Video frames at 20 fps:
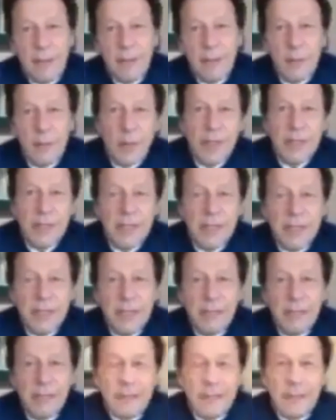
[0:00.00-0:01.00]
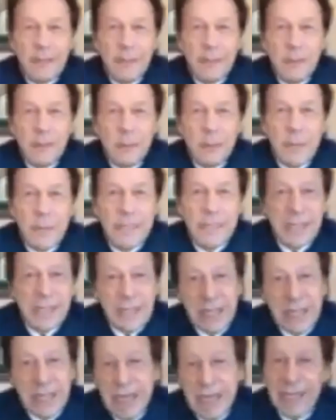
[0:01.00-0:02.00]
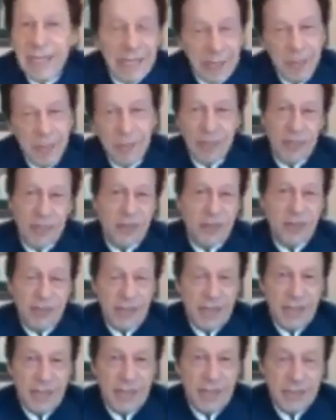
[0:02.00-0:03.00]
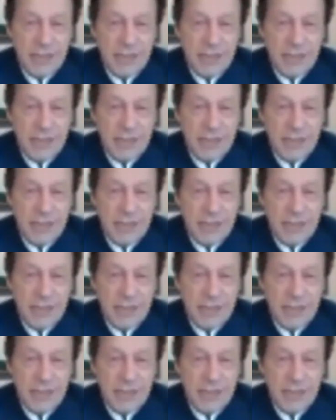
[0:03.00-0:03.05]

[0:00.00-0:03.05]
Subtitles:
what the Western countries must realize,